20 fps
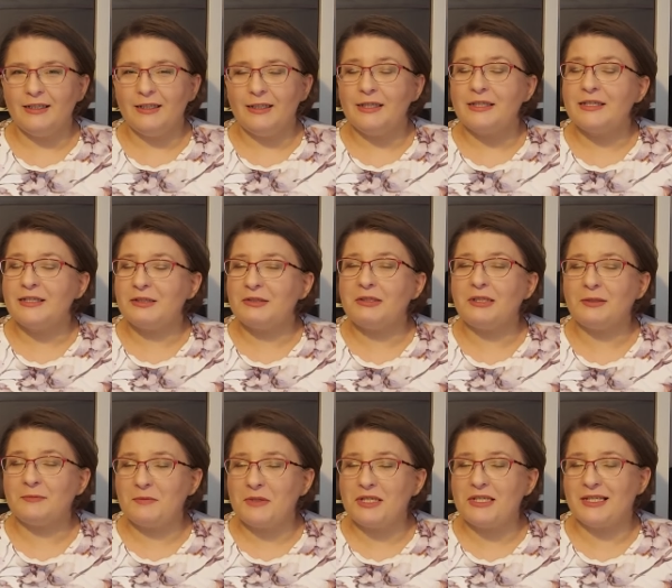it's
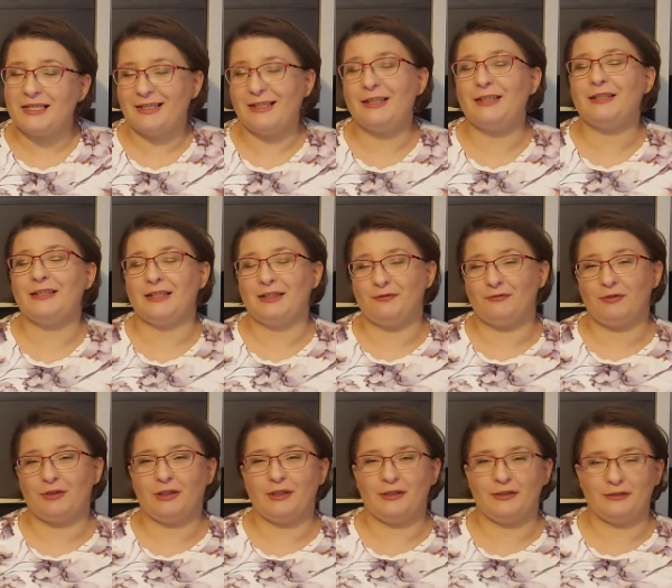hidden miss in that
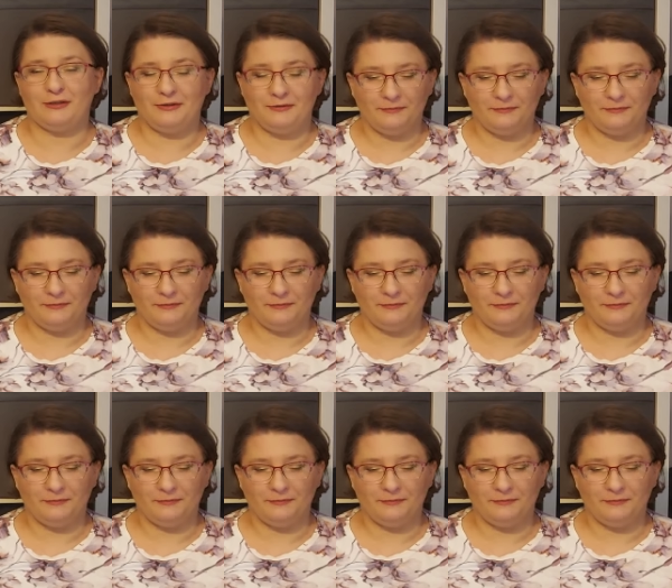regard